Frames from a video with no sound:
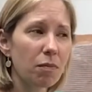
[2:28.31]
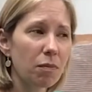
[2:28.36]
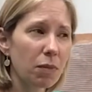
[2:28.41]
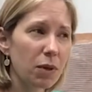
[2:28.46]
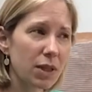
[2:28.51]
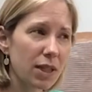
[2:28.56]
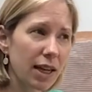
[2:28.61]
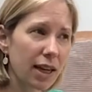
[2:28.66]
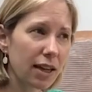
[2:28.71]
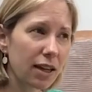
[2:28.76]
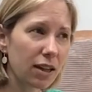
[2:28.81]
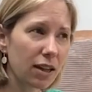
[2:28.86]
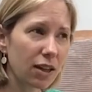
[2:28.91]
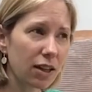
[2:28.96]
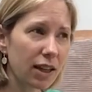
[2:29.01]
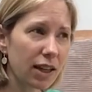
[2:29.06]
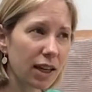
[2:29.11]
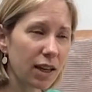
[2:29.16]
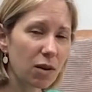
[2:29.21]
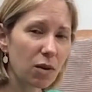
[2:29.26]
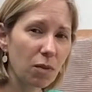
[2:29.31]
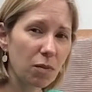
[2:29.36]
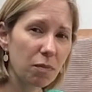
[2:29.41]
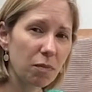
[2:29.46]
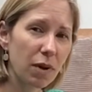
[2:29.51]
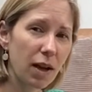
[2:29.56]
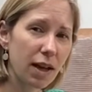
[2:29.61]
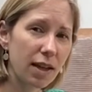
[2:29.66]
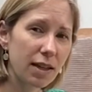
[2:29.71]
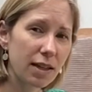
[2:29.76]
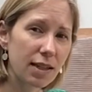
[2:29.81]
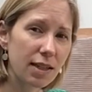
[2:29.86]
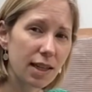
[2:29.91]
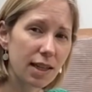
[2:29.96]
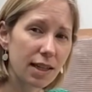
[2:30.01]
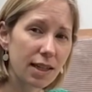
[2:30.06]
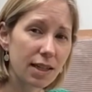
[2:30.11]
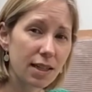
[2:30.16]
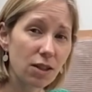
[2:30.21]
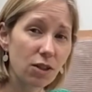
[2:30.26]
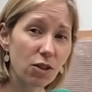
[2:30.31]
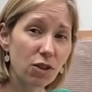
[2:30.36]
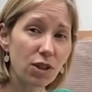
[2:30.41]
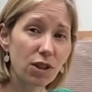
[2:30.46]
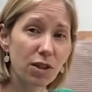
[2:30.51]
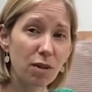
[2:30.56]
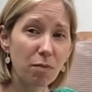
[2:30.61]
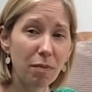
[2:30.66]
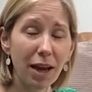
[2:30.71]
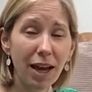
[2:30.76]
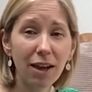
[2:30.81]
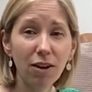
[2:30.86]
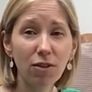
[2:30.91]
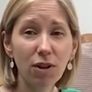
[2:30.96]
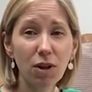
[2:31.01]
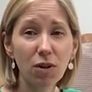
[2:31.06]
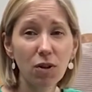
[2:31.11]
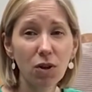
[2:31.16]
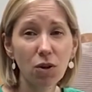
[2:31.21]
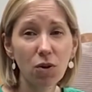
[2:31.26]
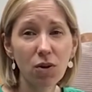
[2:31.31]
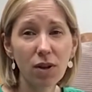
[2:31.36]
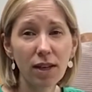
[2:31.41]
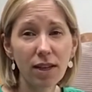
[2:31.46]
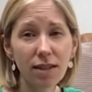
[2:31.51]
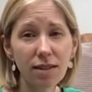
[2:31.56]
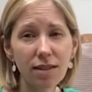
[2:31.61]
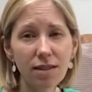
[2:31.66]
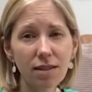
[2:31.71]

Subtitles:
particularly and exclude the background noise.